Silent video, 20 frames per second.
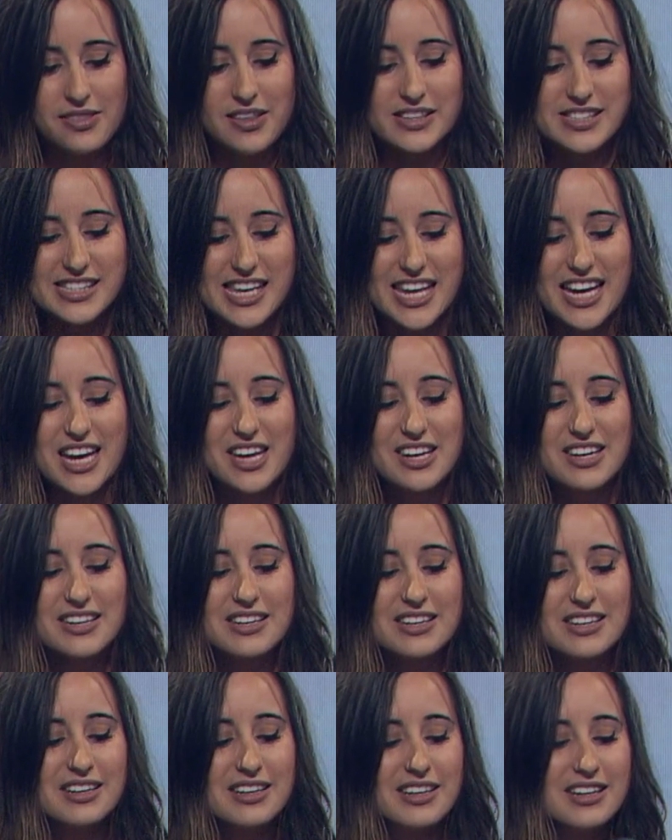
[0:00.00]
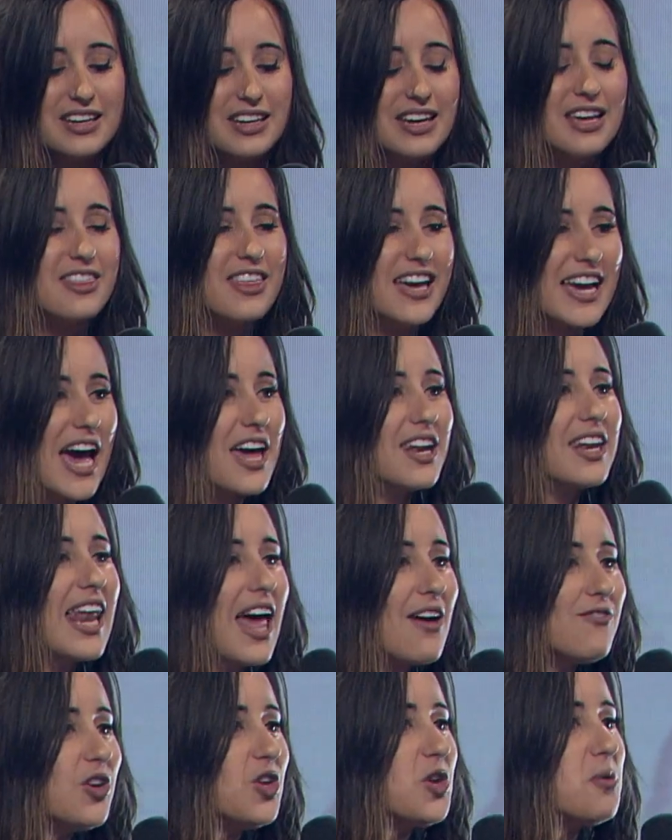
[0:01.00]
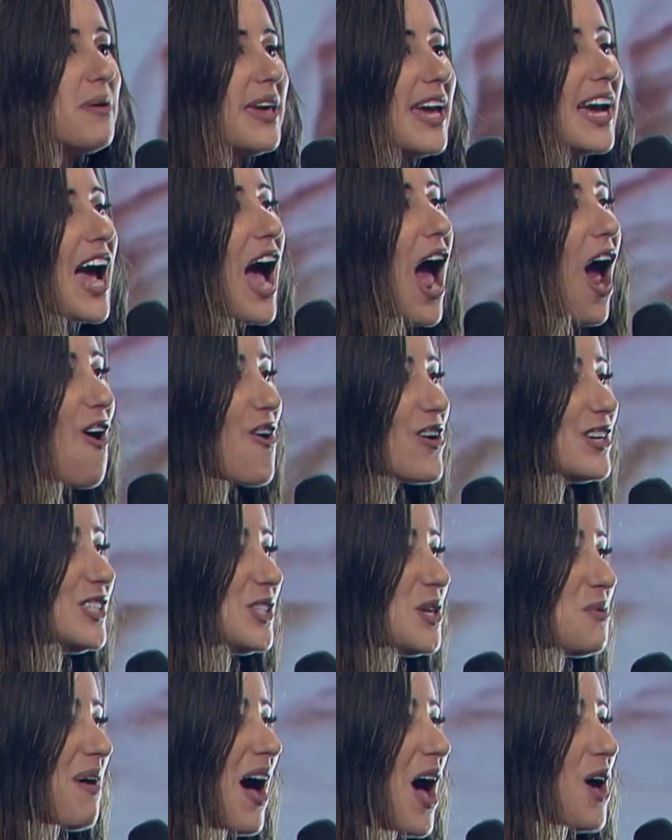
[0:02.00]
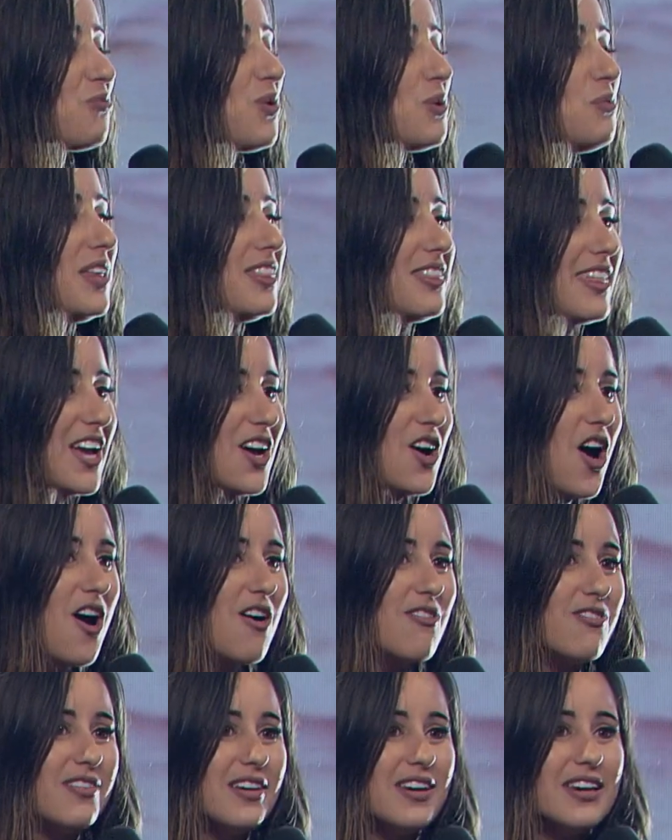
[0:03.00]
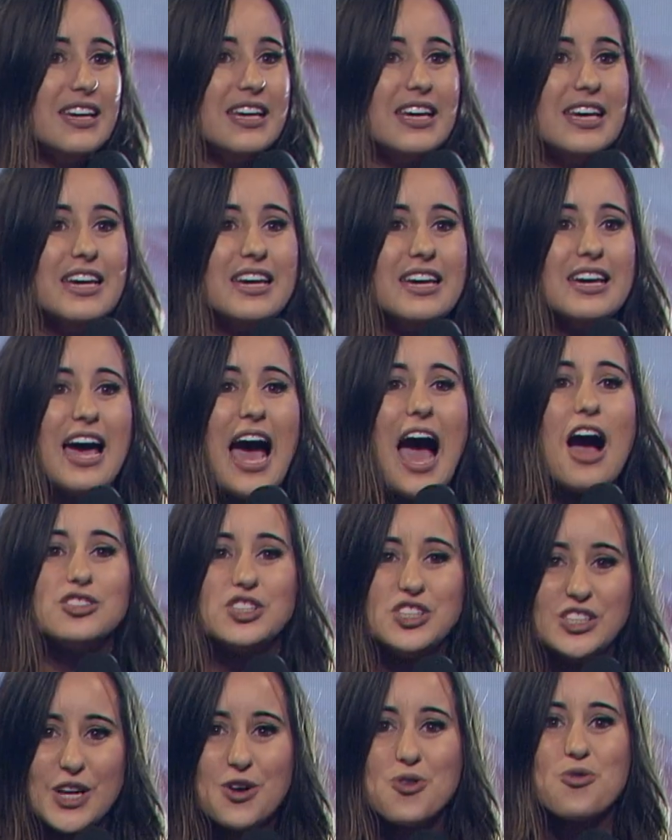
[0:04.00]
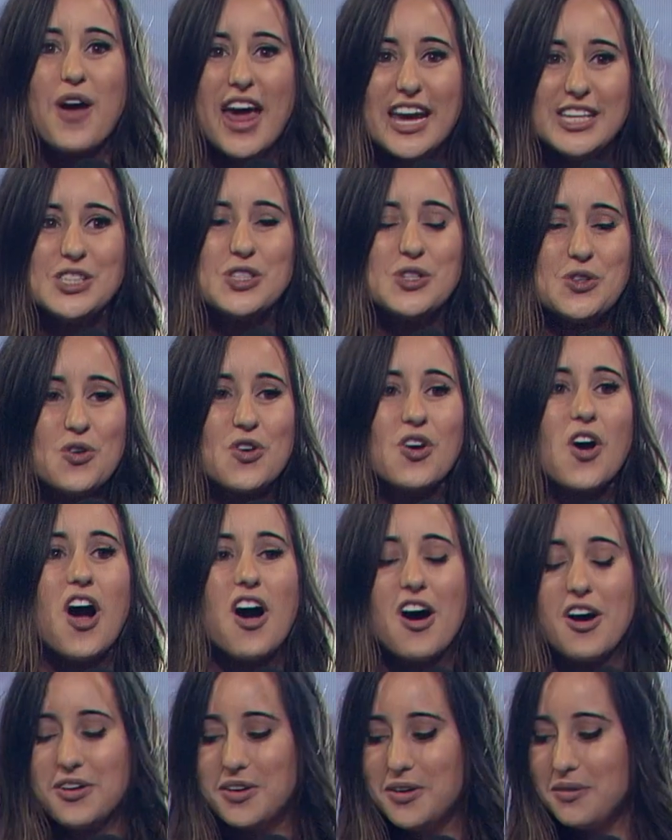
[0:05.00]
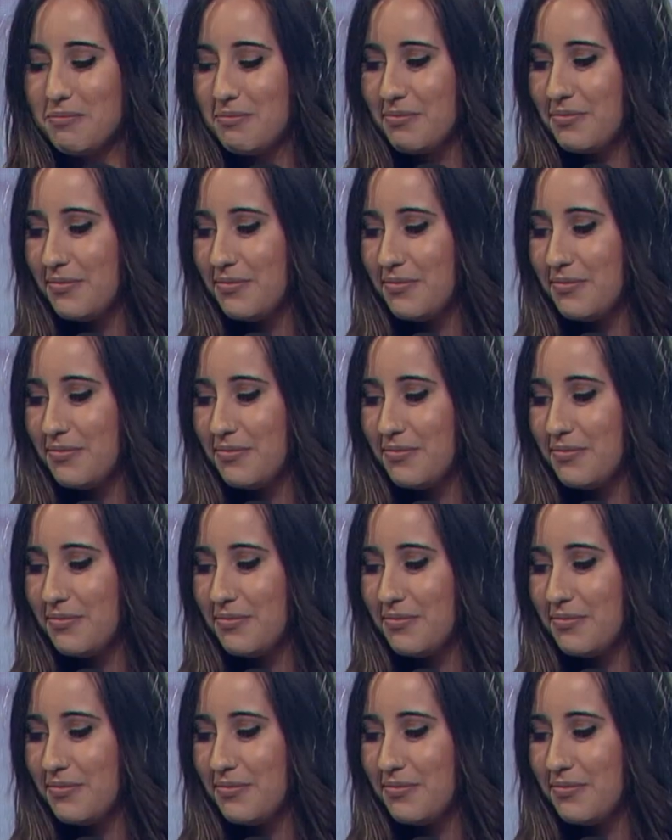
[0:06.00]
The second thing I'd love you to be encouraged about when we think of our generational God